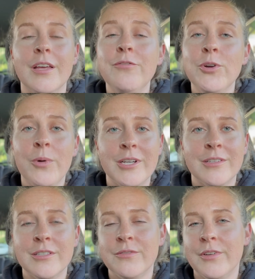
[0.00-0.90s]
If you're
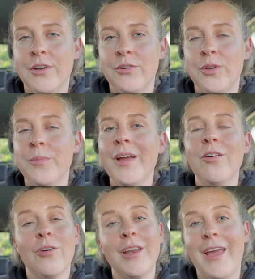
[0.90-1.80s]
watching this video, you might
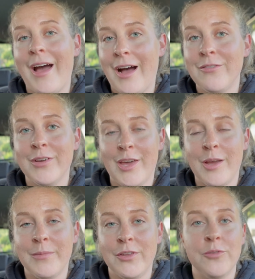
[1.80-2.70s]
already have a
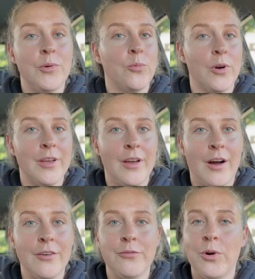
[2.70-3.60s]
game that you've been working
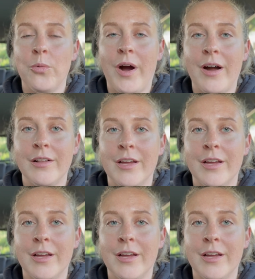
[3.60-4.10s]
on for a while